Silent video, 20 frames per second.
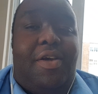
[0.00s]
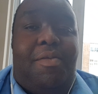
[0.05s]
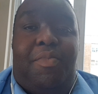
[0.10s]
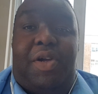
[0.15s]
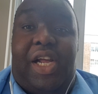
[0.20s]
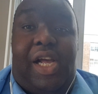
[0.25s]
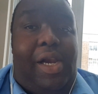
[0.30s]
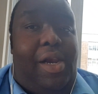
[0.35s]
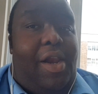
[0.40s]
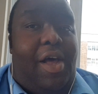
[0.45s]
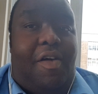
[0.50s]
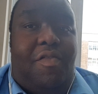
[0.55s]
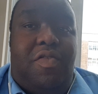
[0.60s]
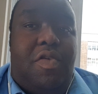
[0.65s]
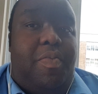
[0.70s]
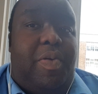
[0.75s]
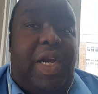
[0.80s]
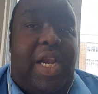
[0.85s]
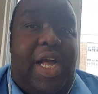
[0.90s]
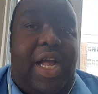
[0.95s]
But I love
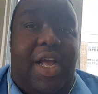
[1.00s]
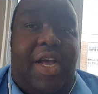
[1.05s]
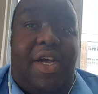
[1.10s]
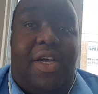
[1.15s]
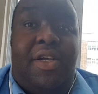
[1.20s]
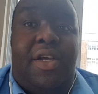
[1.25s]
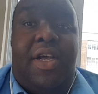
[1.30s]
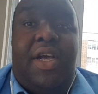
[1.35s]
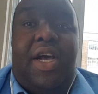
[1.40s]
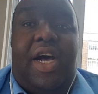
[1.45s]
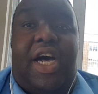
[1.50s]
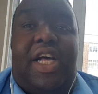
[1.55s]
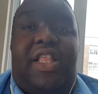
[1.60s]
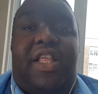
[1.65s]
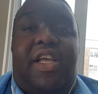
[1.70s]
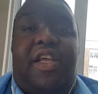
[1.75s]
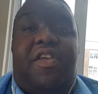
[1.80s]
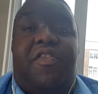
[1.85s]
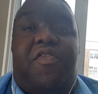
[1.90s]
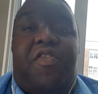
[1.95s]
the player. I
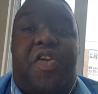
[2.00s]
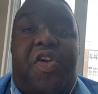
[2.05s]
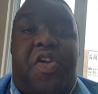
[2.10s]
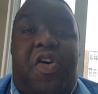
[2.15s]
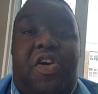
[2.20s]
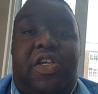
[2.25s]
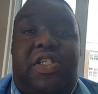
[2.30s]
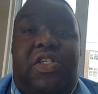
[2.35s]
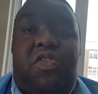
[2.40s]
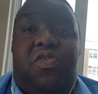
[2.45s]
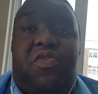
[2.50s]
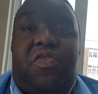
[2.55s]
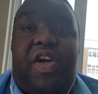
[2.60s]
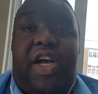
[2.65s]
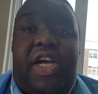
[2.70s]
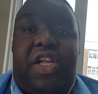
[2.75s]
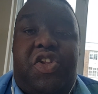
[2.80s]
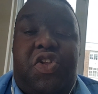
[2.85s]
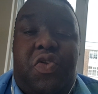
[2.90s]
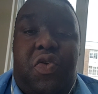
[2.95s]
think if you're an Arsenal
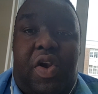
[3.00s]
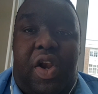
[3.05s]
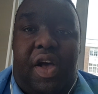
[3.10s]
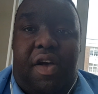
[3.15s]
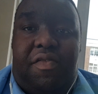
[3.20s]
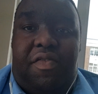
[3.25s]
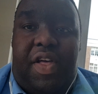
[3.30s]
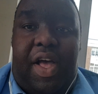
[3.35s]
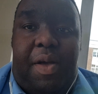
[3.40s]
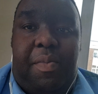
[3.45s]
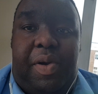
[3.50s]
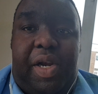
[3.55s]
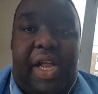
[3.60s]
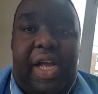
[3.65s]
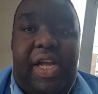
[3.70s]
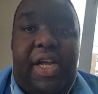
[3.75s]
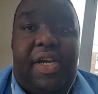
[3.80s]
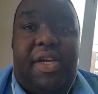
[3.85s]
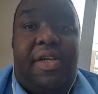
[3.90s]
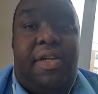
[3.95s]
fan, you love that
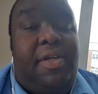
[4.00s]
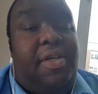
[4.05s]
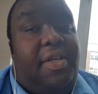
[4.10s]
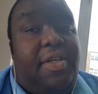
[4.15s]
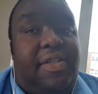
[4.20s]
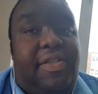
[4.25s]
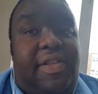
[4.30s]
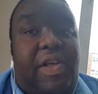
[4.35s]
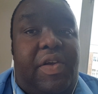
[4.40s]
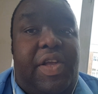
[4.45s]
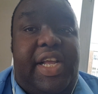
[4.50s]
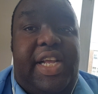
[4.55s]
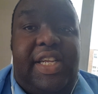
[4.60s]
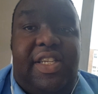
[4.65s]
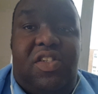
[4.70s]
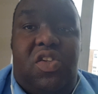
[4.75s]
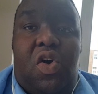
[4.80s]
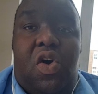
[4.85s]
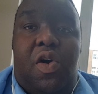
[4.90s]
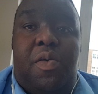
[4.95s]
player. So
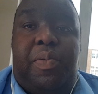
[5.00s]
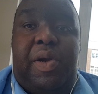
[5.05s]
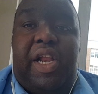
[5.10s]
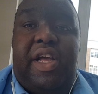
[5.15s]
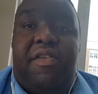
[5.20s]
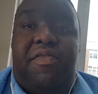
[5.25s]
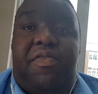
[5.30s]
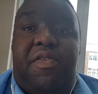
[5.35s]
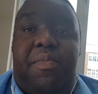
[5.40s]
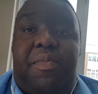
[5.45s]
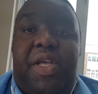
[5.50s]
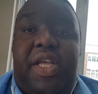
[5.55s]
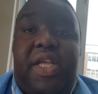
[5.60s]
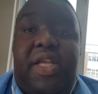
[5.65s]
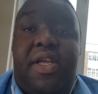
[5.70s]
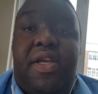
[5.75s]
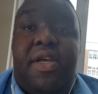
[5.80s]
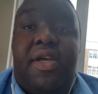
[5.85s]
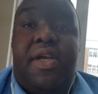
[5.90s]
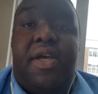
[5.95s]
he's got to play for
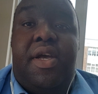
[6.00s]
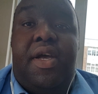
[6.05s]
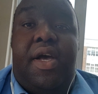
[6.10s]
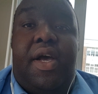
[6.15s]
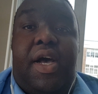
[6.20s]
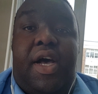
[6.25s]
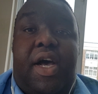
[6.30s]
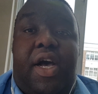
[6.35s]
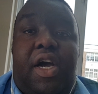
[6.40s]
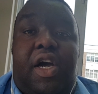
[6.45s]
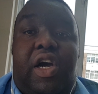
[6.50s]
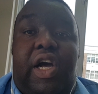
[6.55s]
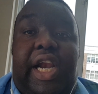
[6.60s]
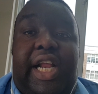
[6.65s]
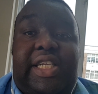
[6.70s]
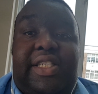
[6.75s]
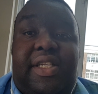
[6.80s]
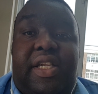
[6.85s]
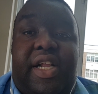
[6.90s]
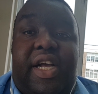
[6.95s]
me.
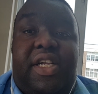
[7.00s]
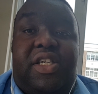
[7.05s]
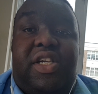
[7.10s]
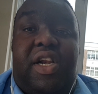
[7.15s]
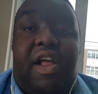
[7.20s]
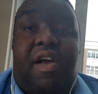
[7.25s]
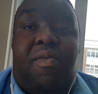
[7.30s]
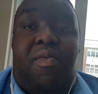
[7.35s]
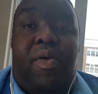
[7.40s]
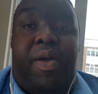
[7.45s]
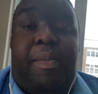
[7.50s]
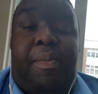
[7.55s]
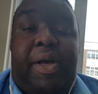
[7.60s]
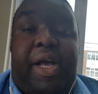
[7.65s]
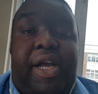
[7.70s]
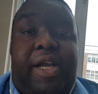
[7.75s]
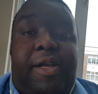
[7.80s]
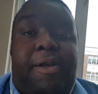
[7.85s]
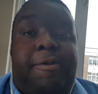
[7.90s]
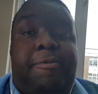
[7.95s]
Colossal left wing
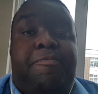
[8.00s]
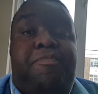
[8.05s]
back.